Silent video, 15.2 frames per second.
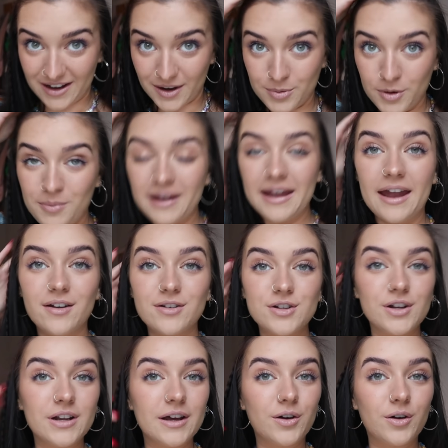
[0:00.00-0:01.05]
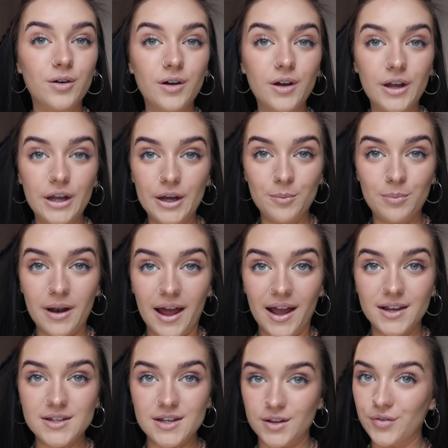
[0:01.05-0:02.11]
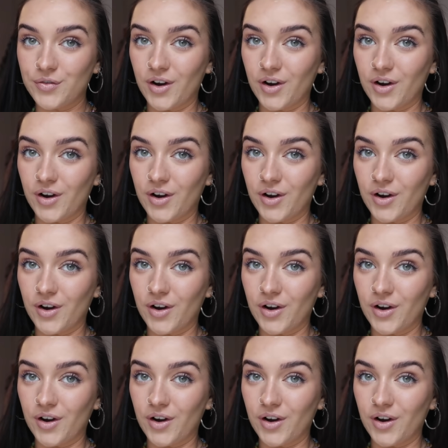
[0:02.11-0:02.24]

I put my hair in two little plaits at the